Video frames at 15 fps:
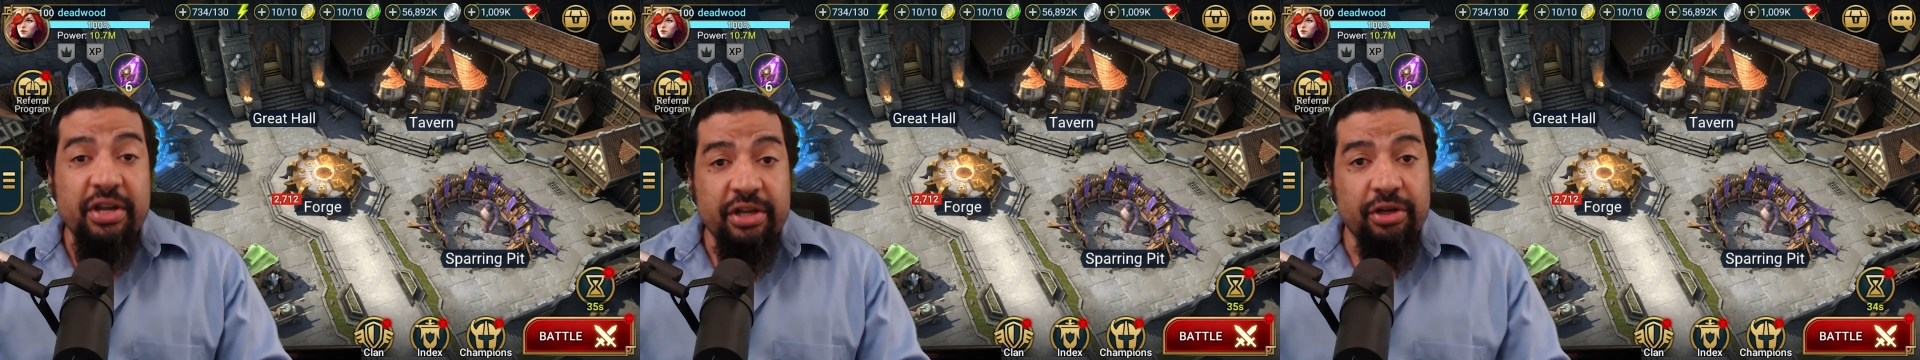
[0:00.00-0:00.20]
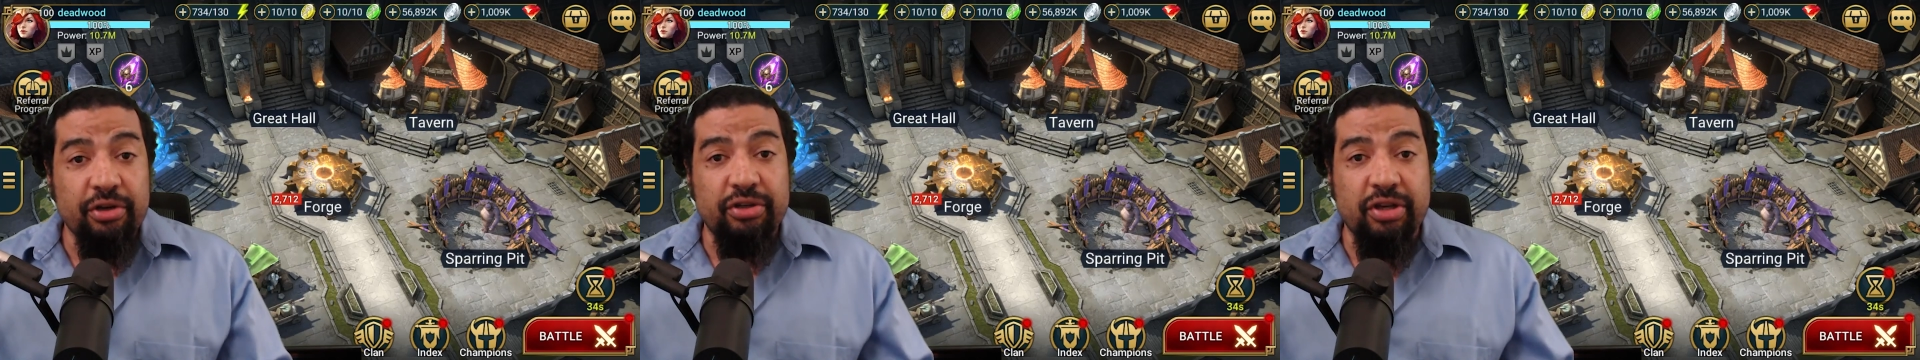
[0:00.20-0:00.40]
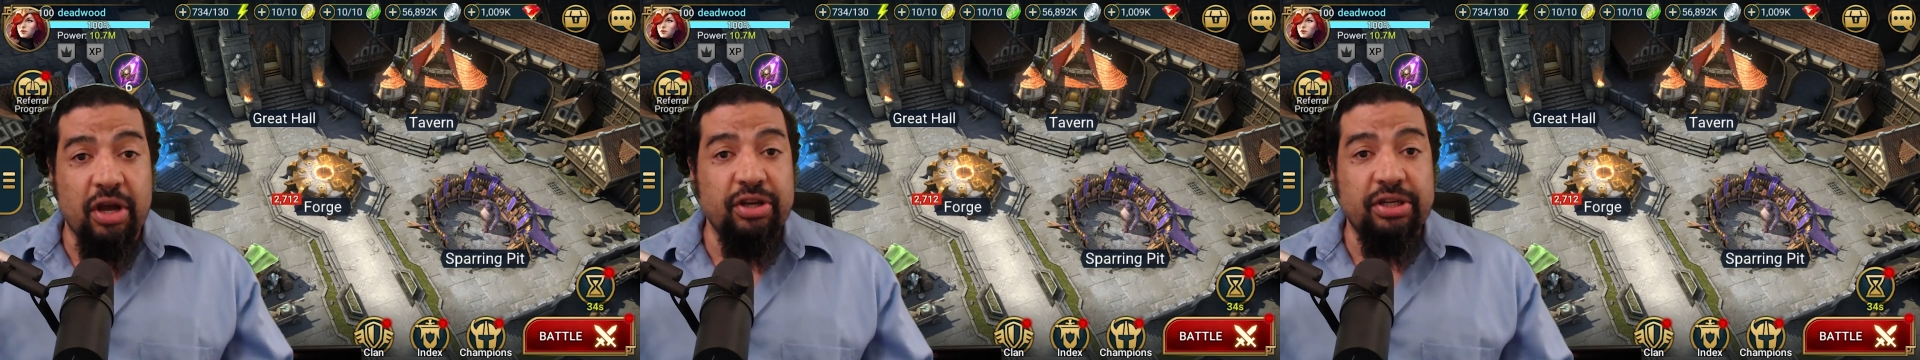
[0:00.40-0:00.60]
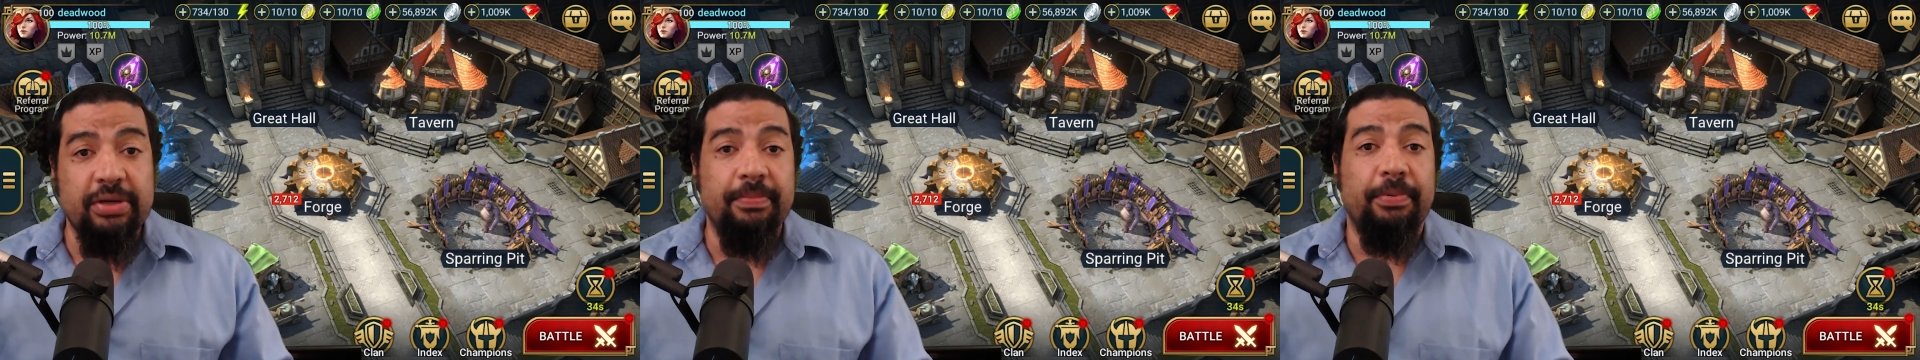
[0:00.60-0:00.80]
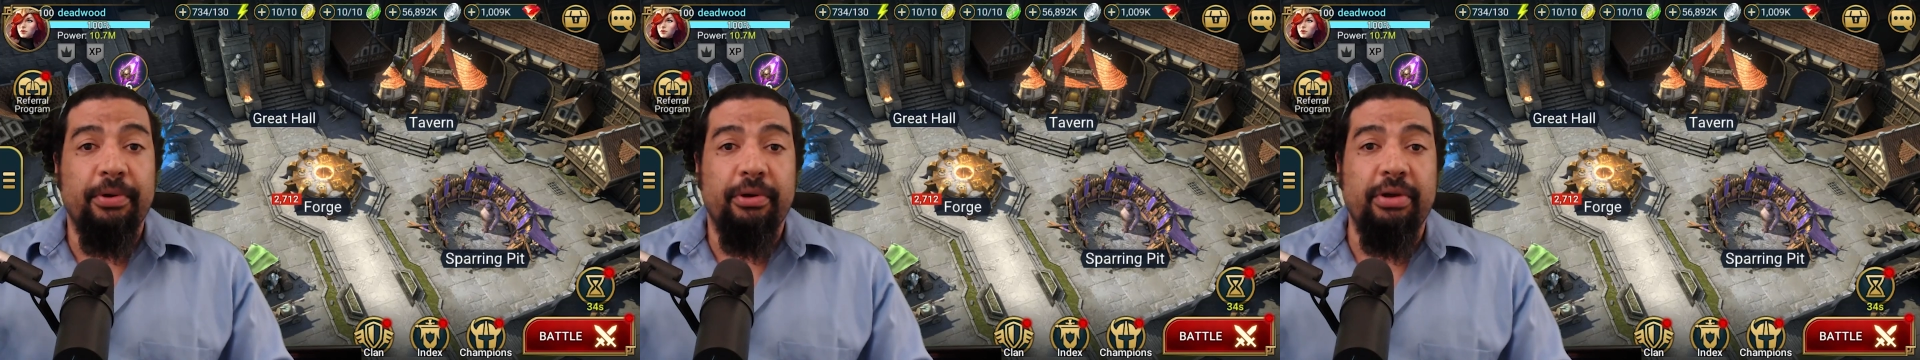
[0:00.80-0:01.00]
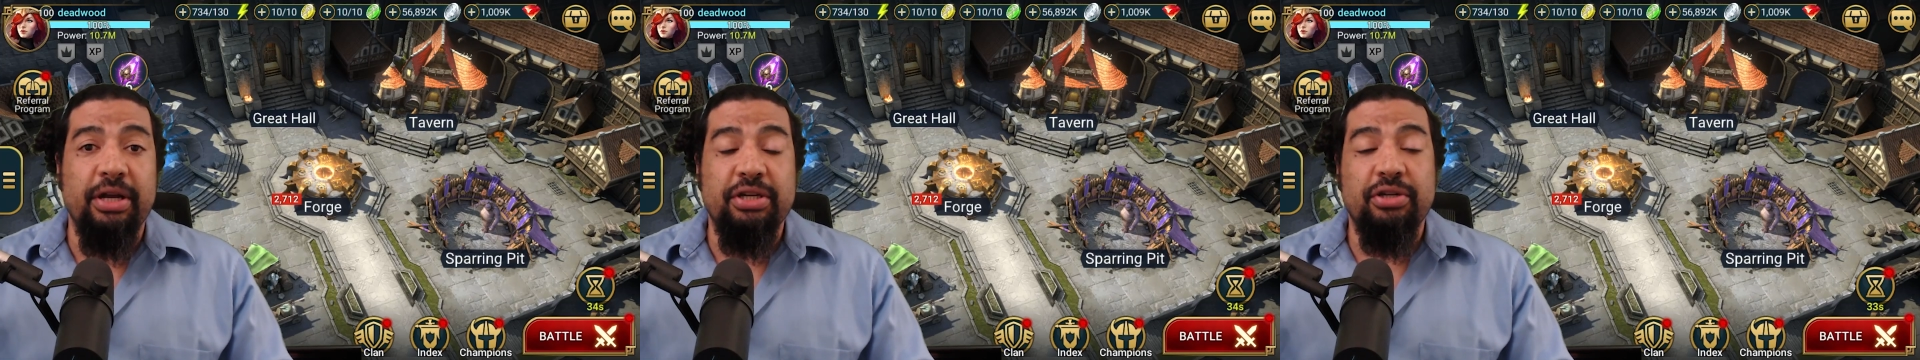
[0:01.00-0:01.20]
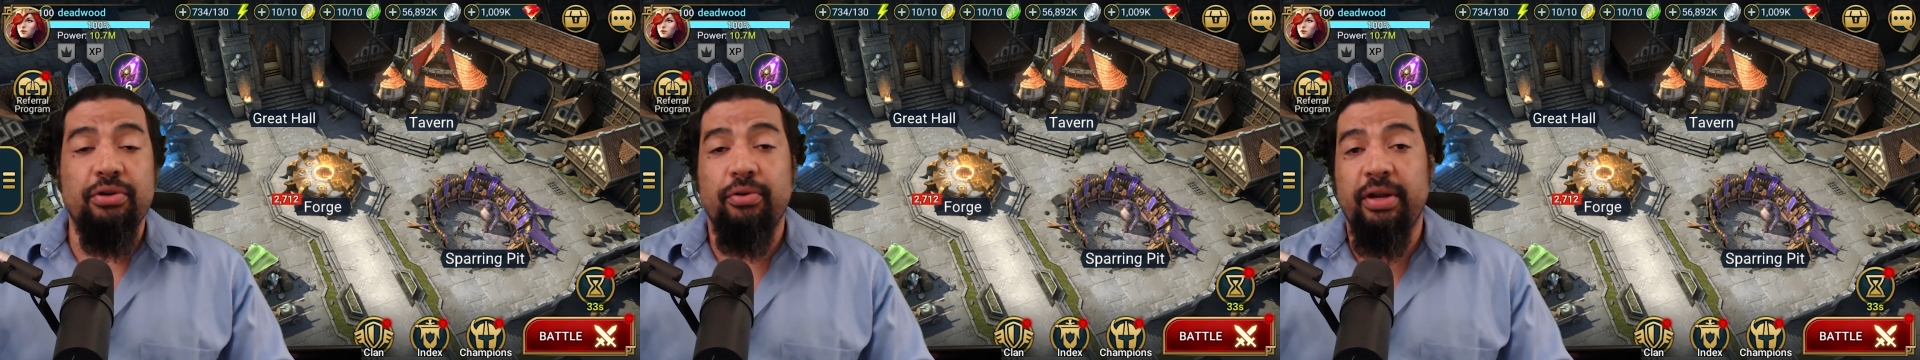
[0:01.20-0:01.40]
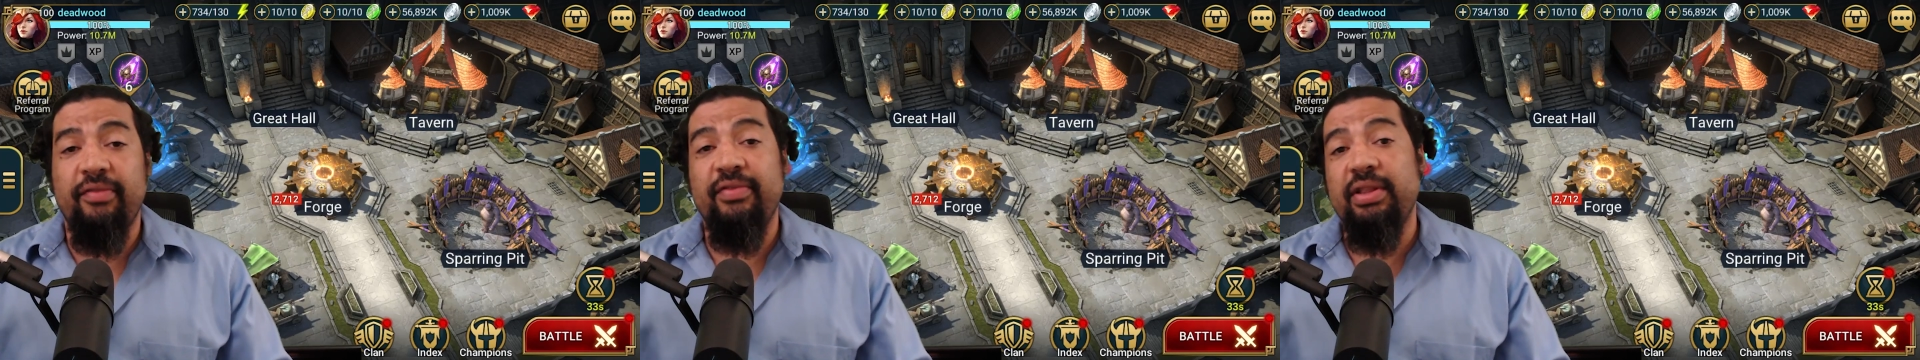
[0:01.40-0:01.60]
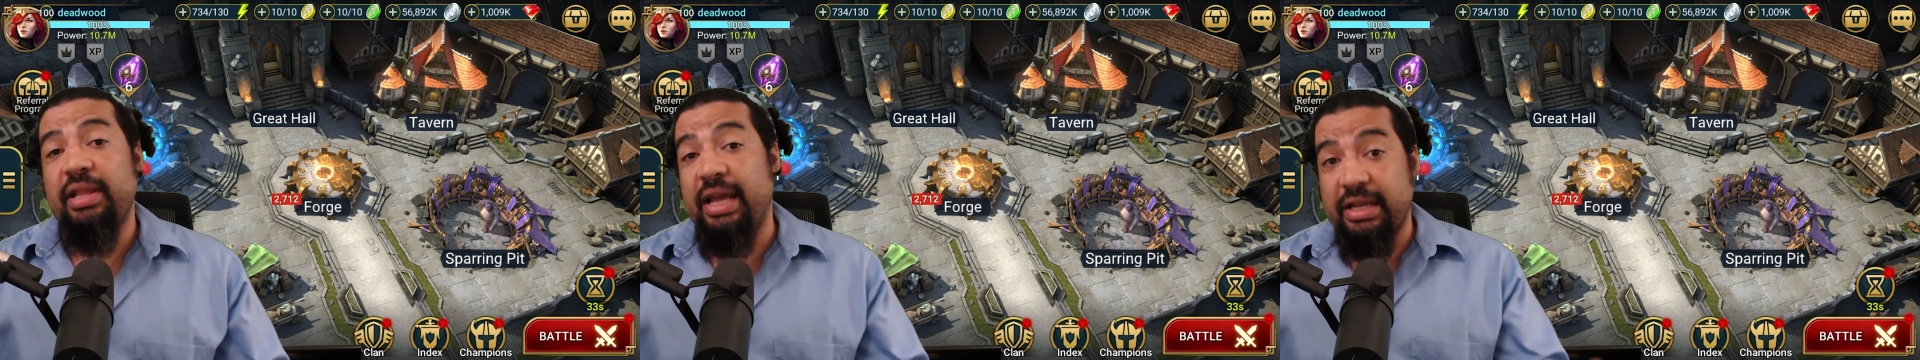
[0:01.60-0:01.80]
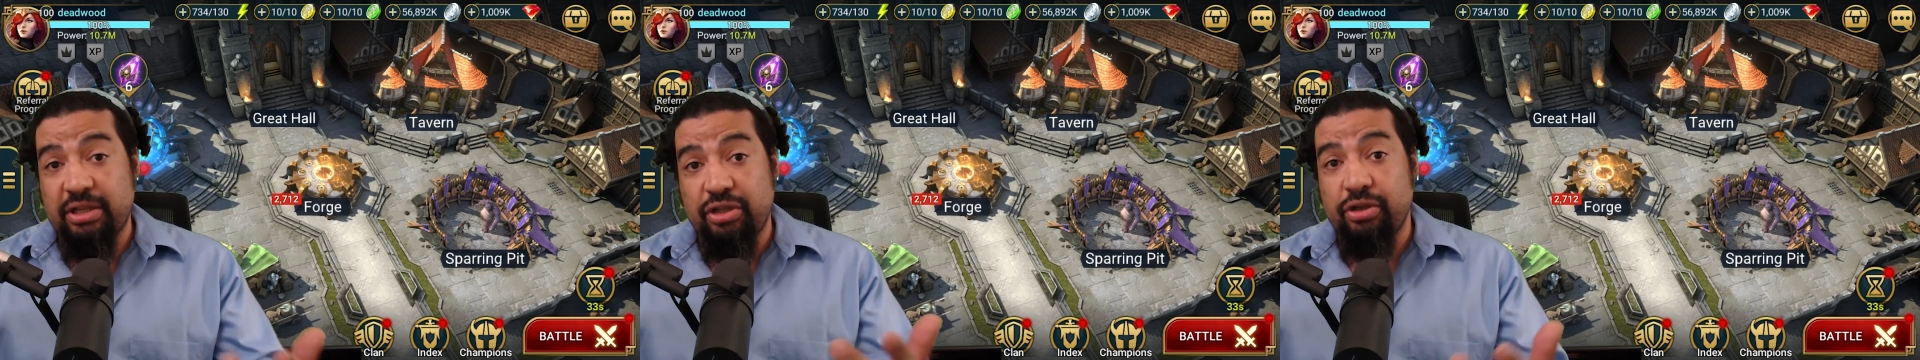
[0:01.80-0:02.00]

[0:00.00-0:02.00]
your dungeon progression or even like